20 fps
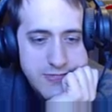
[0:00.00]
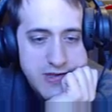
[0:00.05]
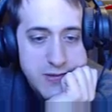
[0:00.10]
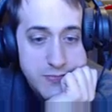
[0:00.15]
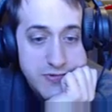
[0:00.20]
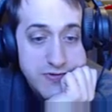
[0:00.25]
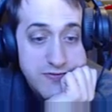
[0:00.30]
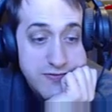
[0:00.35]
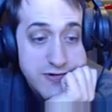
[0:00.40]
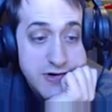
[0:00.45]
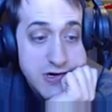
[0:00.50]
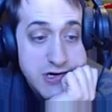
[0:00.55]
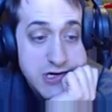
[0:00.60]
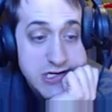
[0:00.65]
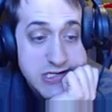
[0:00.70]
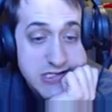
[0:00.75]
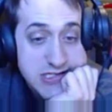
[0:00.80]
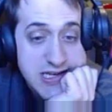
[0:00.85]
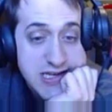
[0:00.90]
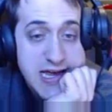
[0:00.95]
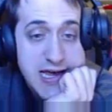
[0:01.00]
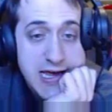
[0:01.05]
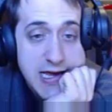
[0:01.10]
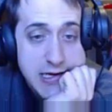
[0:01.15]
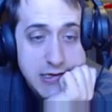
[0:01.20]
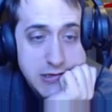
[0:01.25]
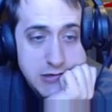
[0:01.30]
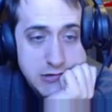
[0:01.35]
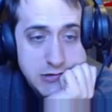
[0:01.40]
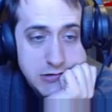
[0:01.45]
And be very
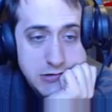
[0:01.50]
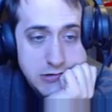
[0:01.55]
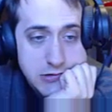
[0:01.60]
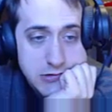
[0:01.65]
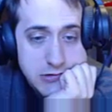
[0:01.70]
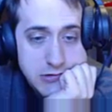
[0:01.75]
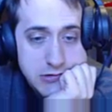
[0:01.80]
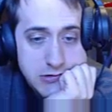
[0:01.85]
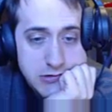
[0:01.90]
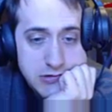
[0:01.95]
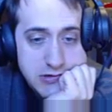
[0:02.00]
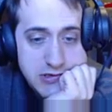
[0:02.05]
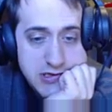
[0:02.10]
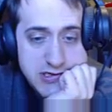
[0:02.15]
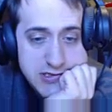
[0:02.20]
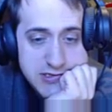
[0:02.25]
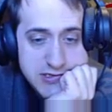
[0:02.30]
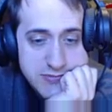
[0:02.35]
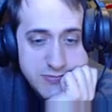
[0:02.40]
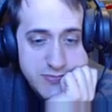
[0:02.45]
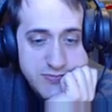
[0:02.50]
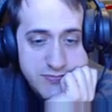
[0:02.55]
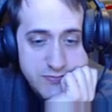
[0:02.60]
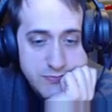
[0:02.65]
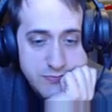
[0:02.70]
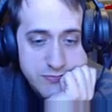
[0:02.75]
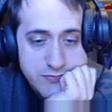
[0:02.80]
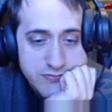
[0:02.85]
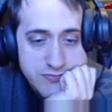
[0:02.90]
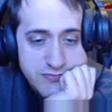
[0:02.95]
sad. That is
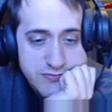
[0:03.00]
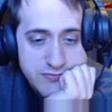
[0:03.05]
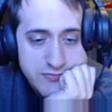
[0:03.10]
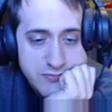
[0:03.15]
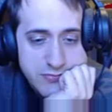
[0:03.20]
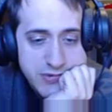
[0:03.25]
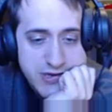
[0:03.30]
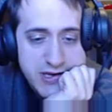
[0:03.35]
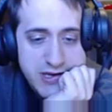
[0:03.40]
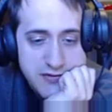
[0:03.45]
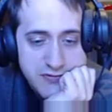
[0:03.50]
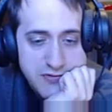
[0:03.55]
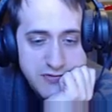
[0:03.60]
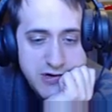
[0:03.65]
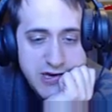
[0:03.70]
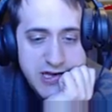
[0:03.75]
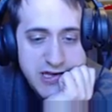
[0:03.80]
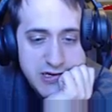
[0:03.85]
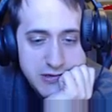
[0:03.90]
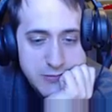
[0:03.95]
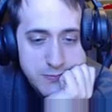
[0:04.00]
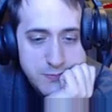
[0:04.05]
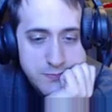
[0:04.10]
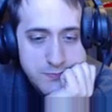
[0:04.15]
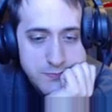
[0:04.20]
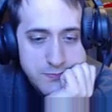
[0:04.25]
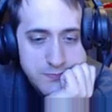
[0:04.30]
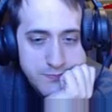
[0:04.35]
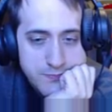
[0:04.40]
bad for Adam.